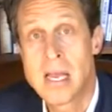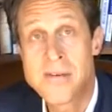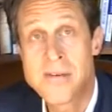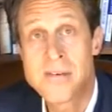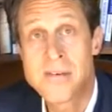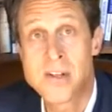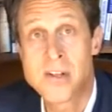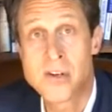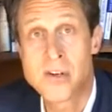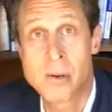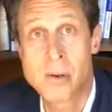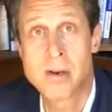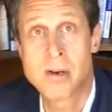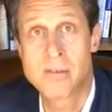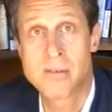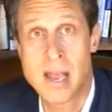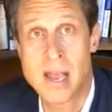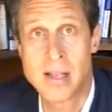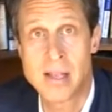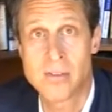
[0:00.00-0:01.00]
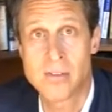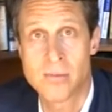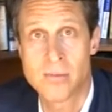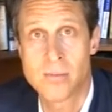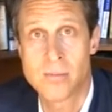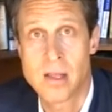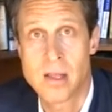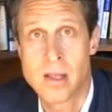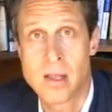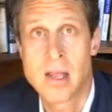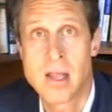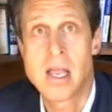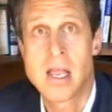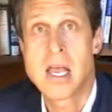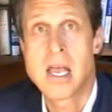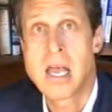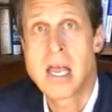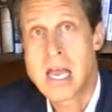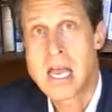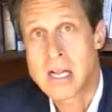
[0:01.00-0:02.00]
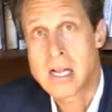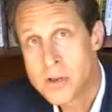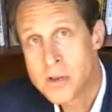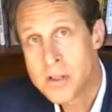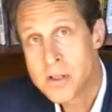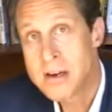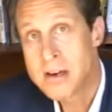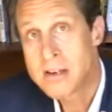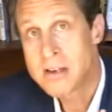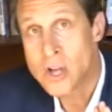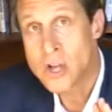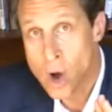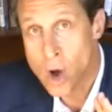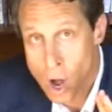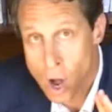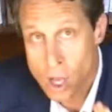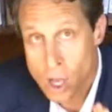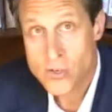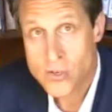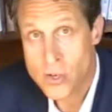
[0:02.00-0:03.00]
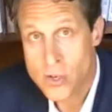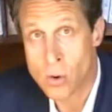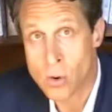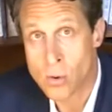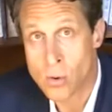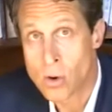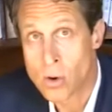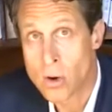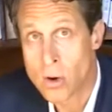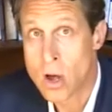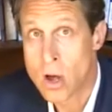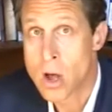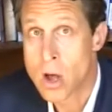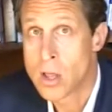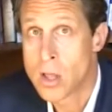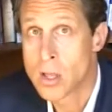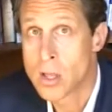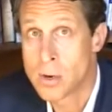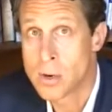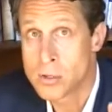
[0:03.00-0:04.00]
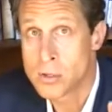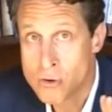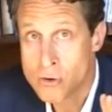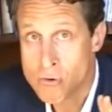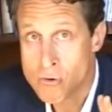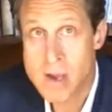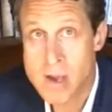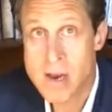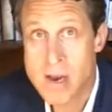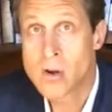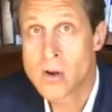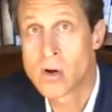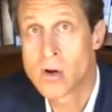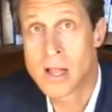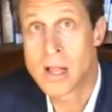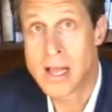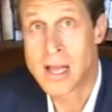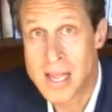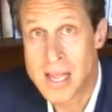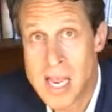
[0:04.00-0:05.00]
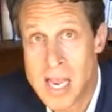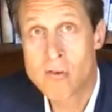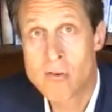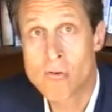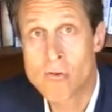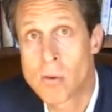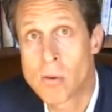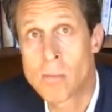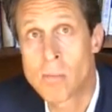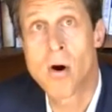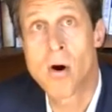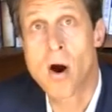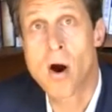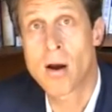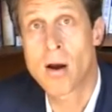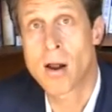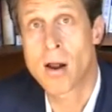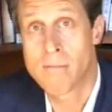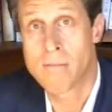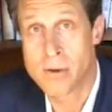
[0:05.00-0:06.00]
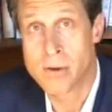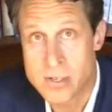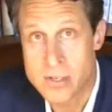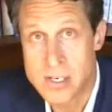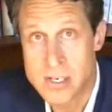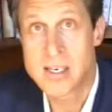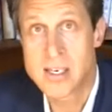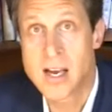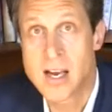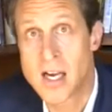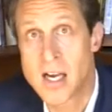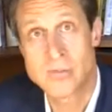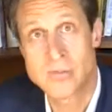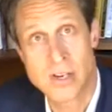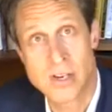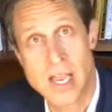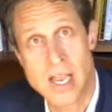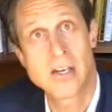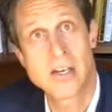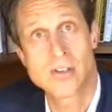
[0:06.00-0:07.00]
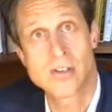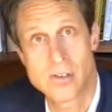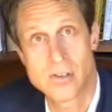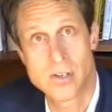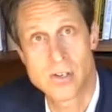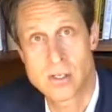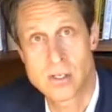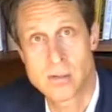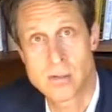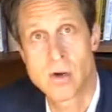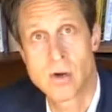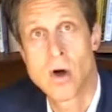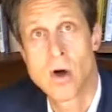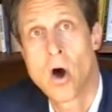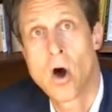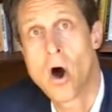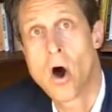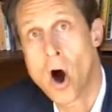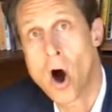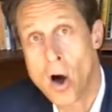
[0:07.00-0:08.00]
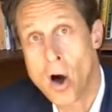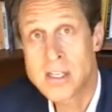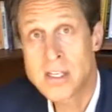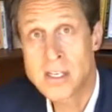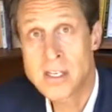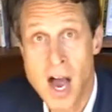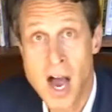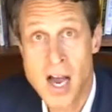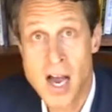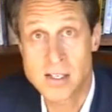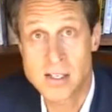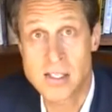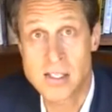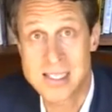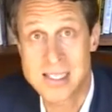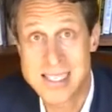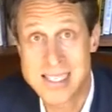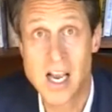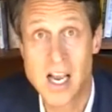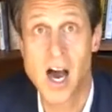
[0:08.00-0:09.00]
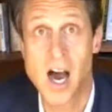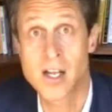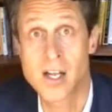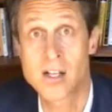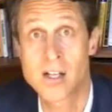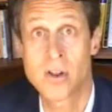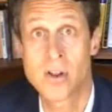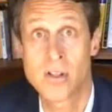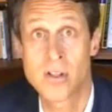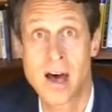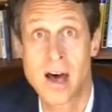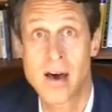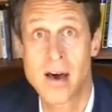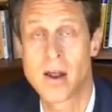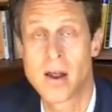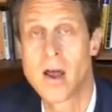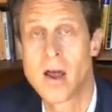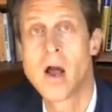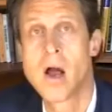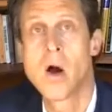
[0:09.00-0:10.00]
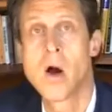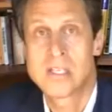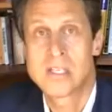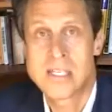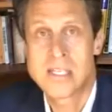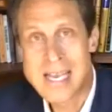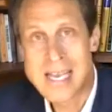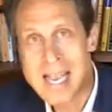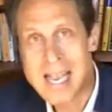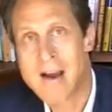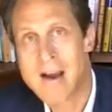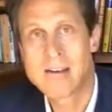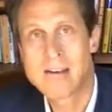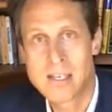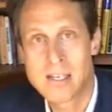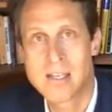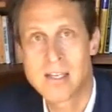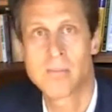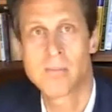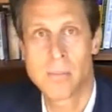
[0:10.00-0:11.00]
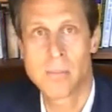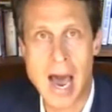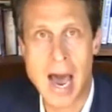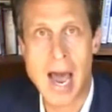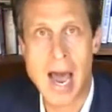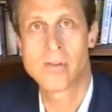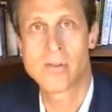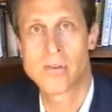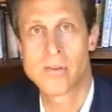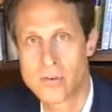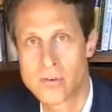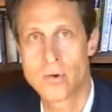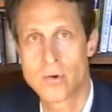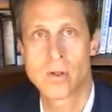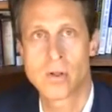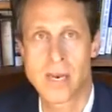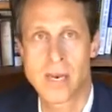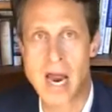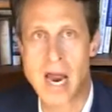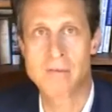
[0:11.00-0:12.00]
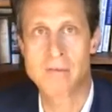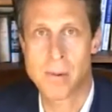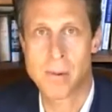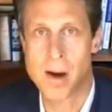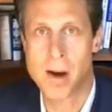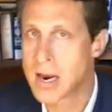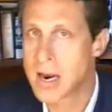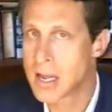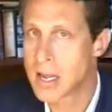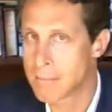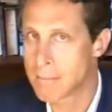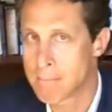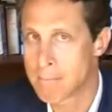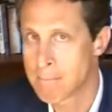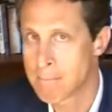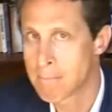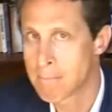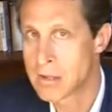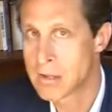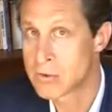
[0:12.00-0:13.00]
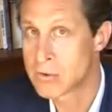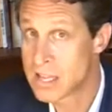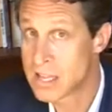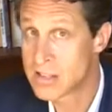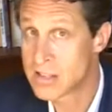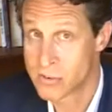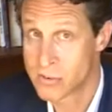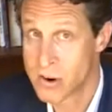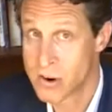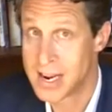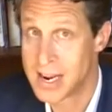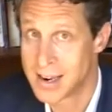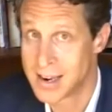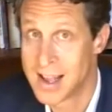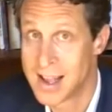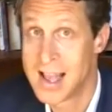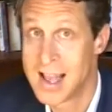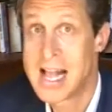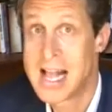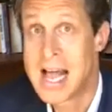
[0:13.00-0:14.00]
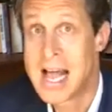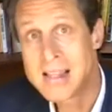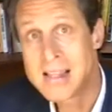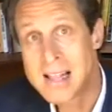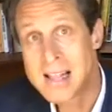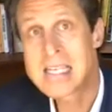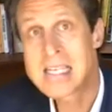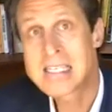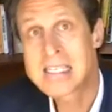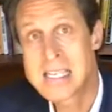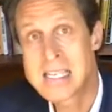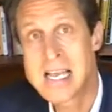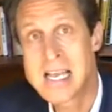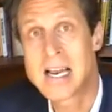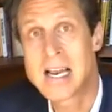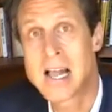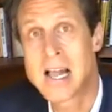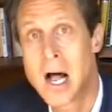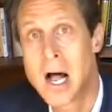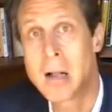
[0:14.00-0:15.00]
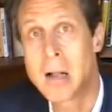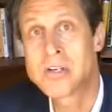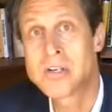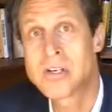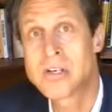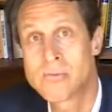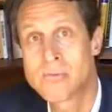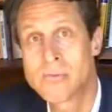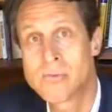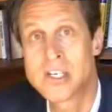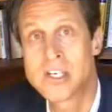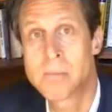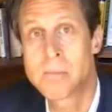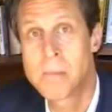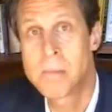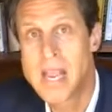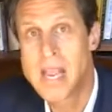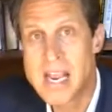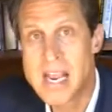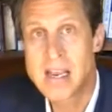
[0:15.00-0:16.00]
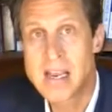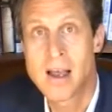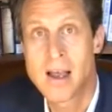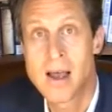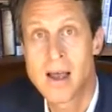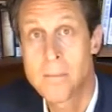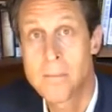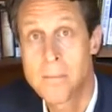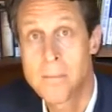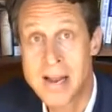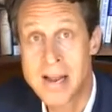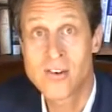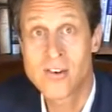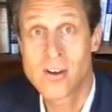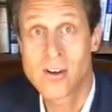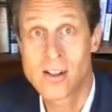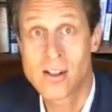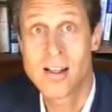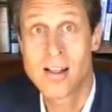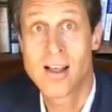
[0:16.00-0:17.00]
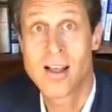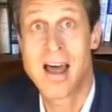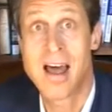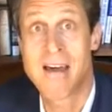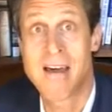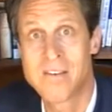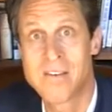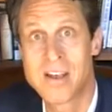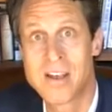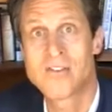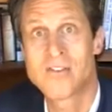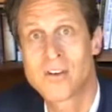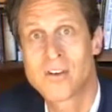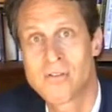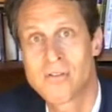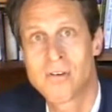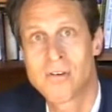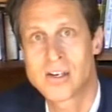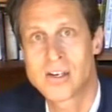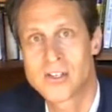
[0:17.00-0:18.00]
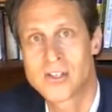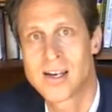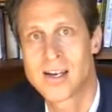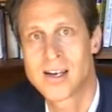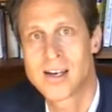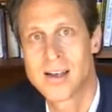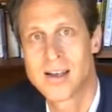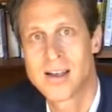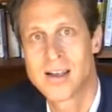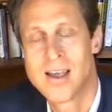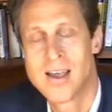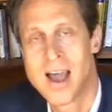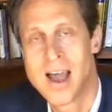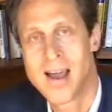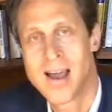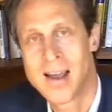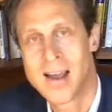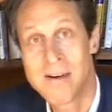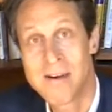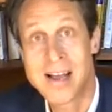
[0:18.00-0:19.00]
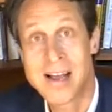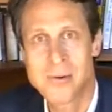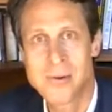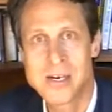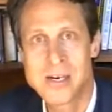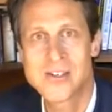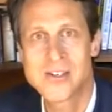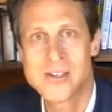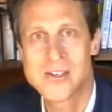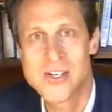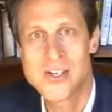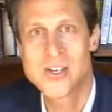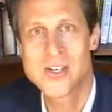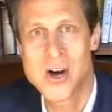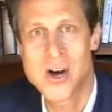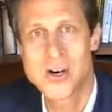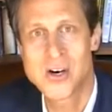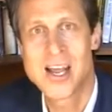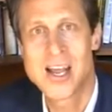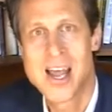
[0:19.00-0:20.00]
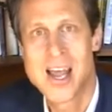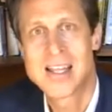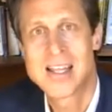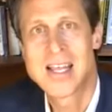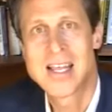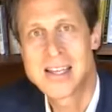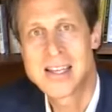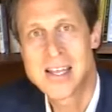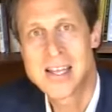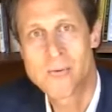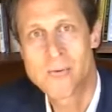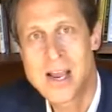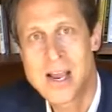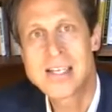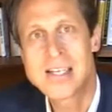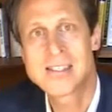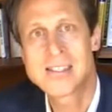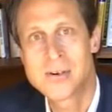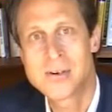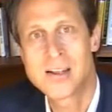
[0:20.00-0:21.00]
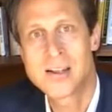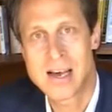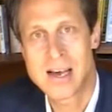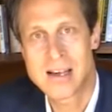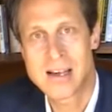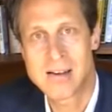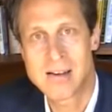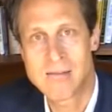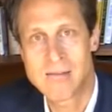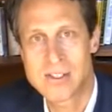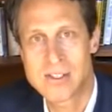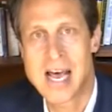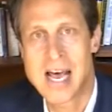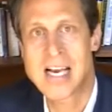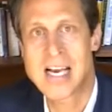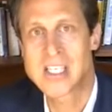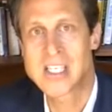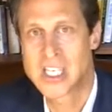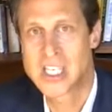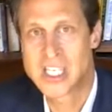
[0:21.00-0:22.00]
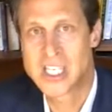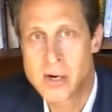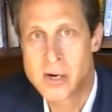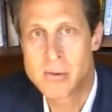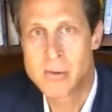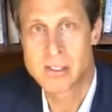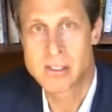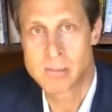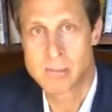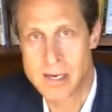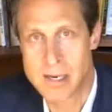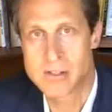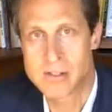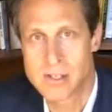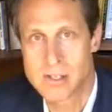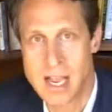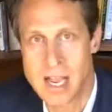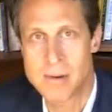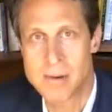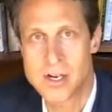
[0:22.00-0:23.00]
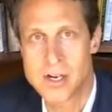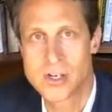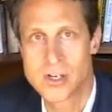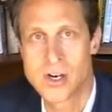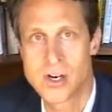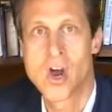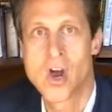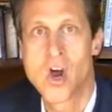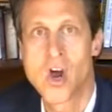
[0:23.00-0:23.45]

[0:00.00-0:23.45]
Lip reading: even in the treatment of AIDS. Glutathione is also the most critical and integral part of your detoxification system. all the toxins stick onto glutathione, which then carries it in the bile and the stool and out of our body. So that's great. And lastly, it helps us reach peak mental and physical functioning. And in fact, research has shown that raised glutathione levels actually decrease muscle damage,